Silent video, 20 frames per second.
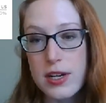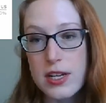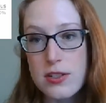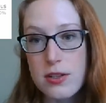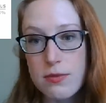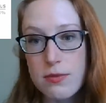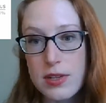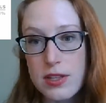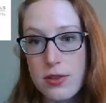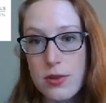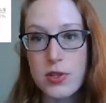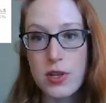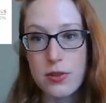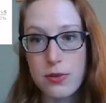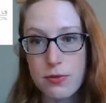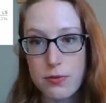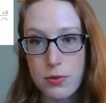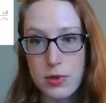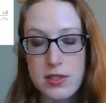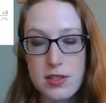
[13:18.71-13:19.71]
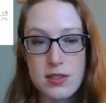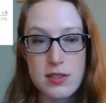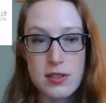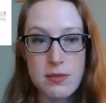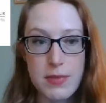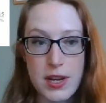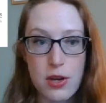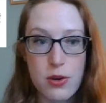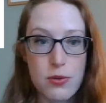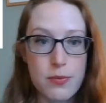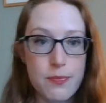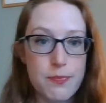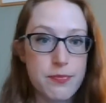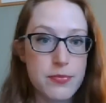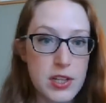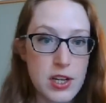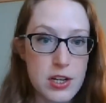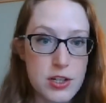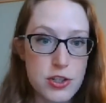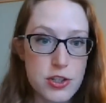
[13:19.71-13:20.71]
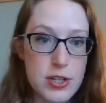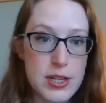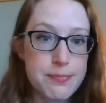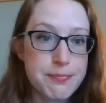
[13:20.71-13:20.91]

to read those other voices in my own country.